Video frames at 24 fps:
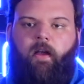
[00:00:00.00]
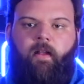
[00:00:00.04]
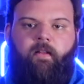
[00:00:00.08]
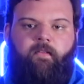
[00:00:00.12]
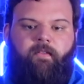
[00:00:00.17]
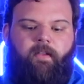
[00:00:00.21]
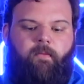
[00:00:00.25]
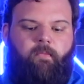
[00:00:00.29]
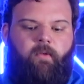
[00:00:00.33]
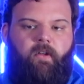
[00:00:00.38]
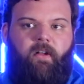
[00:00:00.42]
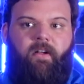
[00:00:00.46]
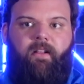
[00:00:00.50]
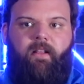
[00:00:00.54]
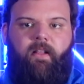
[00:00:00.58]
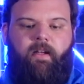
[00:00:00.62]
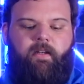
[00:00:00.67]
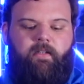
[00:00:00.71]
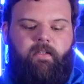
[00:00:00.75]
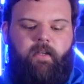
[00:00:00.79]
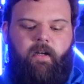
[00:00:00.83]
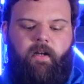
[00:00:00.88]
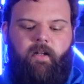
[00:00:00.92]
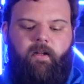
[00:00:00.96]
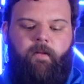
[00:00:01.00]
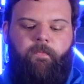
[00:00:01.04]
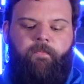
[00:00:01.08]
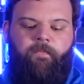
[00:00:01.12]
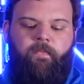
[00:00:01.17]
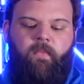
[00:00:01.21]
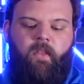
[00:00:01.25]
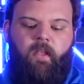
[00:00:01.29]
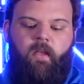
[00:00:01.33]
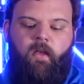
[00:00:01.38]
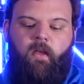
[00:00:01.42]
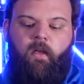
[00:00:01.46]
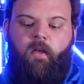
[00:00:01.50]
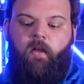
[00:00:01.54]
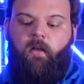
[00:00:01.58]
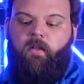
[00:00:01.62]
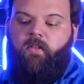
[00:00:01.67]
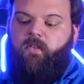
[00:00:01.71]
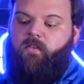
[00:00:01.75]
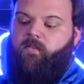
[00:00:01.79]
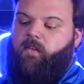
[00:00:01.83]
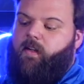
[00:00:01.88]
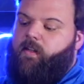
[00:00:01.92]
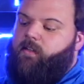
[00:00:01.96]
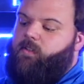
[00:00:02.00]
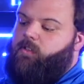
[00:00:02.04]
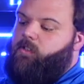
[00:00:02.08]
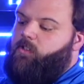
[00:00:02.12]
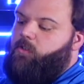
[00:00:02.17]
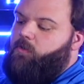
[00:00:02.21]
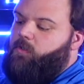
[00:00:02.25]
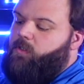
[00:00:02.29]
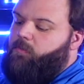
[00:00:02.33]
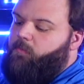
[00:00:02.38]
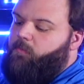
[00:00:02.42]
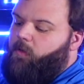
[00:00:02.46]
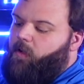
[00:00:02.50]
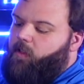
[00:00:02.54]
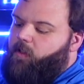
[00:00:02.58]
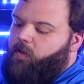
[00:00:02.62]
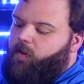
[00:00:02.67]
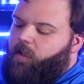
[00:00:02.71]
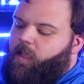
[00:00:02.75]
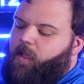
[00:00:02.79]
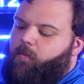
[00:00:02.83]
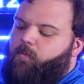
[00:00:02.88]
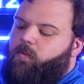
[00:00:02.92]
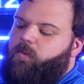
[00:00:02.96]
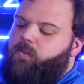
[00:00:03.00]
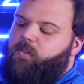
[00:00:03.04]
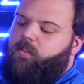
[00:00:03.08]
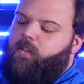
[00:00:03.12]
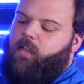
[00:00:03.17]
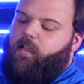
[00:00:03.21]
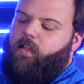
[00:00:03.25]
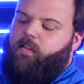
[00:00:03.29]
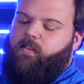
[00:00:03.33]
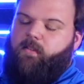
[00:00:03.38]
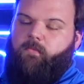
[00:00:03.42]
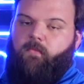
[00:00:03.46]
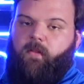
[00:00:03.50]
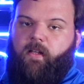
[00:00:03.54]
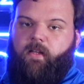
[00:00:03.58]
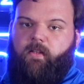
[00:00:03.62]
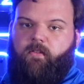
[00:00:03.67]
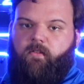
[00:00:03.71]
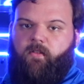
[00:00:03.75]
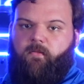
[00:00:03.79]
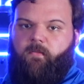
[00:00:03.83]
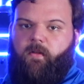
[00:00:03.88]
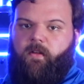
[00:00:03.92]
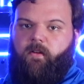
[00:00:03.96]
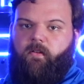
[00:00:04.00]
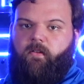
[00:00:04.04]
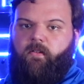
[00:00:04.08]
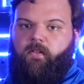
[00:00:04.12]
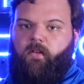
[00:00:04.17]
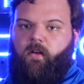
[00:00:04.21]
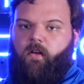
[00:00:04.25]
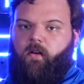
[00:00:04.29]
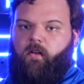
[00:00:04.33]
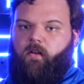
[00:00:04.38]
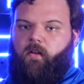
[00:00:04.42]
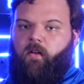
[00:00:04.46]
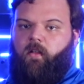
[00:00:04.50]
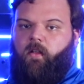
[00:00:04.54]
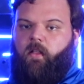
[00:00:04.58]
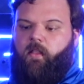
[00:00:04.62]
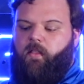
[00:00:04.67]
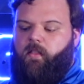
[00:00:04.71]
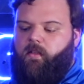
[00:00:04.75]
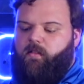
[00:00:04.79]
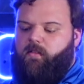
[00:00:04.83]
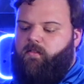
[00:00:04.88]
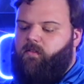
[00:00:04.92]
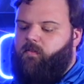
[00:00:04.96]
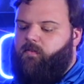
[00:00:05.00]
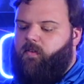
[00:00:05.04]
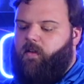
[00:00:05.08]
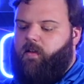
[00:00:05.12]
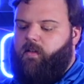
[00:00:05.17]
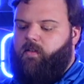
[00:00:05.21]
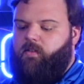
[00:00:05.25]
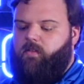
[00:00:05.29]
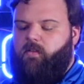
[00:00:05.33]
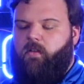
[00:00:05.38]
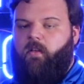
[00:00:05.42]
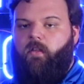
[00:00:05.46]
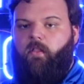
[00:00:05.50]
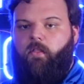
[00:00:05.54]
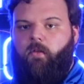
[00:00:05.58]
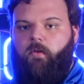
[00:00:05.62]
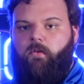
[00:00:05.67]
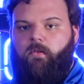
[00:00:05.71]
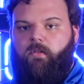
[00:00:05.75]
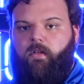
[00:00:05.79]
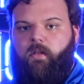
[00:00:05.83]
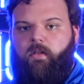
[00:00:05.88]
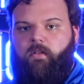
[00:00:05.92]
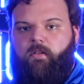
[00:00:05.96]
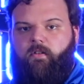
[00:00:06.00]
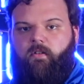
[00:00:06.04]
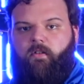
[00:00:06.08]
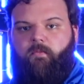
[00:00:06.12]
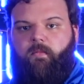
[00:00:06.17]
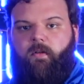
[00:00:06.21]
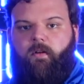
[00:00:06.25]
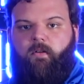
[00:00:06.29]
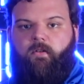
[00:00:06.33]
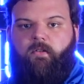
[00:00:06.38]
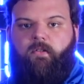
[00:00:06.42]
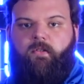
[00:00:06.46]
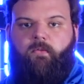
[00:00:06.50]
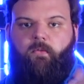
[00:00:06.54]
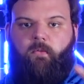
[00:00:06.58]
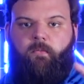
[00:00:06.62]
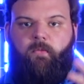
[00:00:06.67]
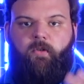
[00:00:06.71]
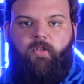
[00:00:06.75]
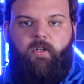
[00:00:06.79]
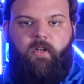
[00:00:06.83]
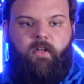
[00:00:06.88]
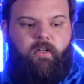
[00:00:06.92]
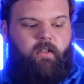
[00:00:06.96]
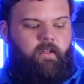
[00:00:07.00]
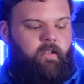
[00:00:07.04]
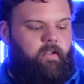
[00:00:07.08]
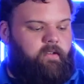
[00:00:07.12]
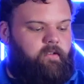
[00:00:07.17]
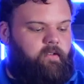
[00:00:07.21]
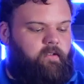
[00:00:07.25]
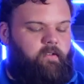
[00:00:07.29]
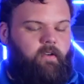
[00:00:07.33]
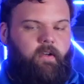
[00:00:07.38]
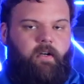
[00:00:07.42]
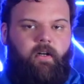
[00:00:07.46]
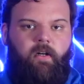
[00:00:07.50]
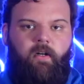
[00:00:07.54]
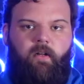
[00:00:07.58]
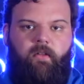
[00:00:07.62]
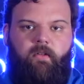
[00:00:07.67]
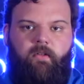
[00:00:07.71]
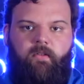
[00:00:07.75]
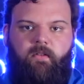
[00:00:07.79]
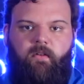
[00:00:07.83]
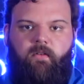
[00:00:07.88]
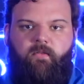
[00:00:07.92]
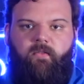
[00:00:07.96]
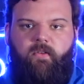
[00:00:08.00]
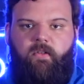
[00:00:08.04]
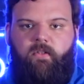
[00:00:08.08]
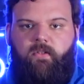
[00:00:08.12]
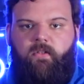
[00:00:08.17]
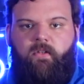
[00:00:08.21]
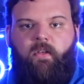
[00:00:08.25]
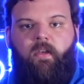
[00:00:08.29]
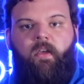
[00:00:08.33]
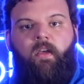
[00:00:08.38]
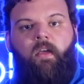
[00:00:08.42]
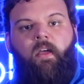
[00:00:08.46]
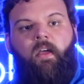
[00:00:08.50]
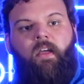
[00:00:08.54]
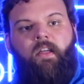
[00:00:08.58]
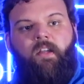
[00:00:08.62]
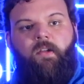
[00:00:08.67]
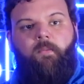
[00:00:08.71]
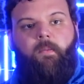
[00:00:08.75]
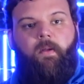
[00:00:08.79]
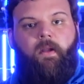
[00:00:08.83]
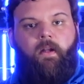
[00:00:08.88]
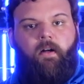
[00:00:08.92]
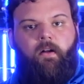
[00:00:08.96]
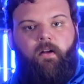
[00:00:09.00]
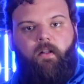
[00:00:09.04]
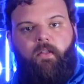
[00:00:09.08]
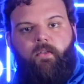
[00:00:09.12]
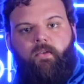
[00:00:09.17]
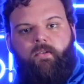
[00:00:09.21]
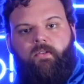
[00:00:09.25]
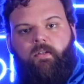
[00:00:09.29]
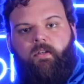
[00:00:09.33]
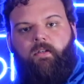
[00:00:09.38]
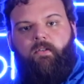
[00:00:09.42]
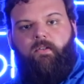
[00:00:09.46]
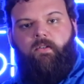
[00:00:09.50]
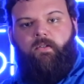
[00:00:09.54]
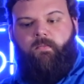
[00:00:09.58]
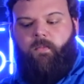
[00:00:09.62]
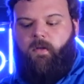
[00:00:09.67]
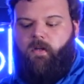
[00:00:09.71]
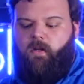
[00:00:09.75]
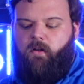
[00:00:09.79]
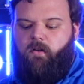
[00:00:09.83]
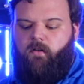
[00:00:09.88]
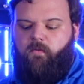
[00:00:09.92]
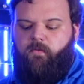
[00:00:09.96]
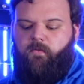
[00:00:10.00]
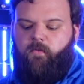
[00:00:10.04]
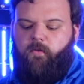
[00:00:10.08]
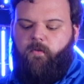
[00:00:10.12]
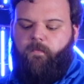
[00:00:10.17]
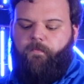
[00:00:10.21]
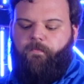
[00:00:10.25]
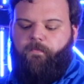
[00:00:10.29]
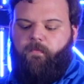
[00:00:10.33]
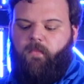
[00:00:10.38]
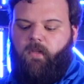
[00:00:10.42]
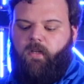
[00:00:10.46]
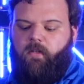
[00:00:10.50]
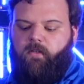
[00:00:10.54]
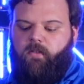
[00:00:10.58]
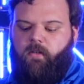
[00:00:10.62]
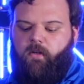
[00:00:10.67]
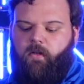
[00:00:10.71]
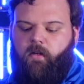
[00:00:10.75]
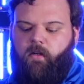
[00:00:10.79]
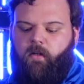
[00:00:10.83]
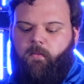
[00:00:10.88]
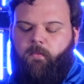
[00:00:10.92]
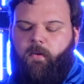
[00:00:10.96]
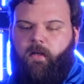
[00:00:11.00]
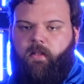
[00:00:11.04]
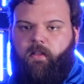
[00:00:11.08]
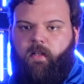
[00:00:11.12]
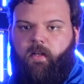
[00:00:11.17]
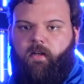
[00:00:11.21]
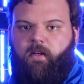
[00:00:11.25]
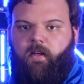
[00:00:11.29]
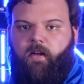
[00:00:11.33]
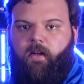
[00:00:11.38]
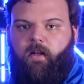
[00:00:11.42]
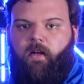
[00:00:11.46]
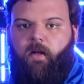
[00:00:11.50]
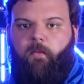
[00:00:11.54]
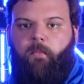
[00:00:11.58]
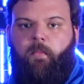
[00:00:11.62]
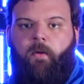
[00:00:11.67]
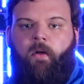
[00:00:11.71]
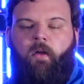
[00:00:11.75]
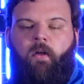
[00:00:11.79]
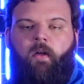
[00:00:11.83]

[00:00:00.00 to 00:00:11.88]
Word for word: and it's able to collect data. So you've got two smaller cameras and some laser emitters on this device. Those laser emitters will project a laser grid onto the surface. Depending on how those lasers been in the form, it's going to pick that data up